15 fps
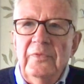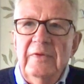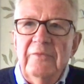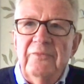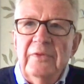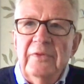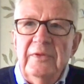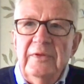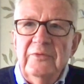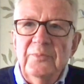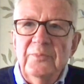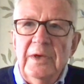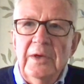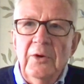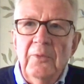different things
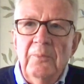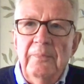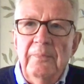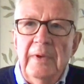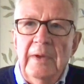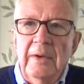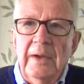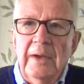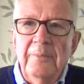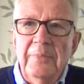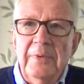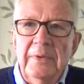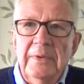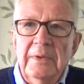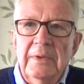may
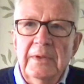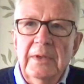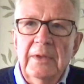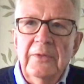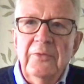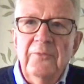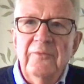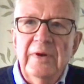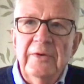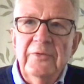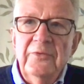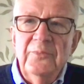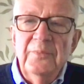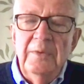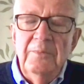happen. The
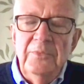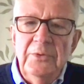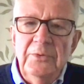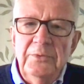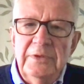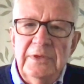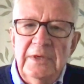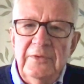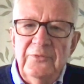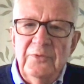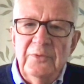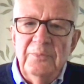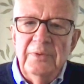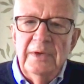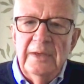virus may mutate,
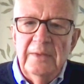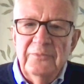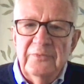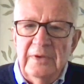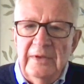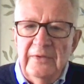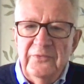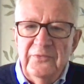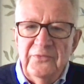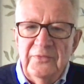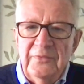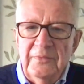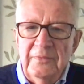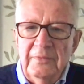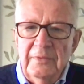so it becomes
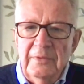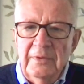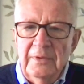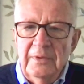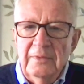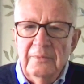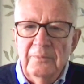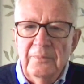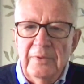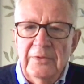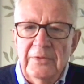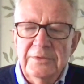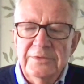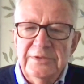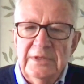less
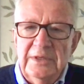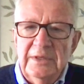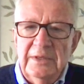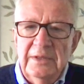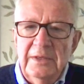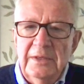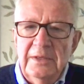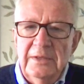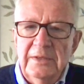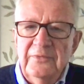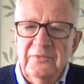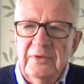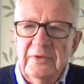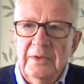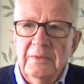pathogenic than it
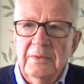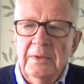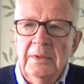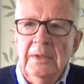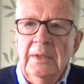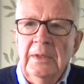is now.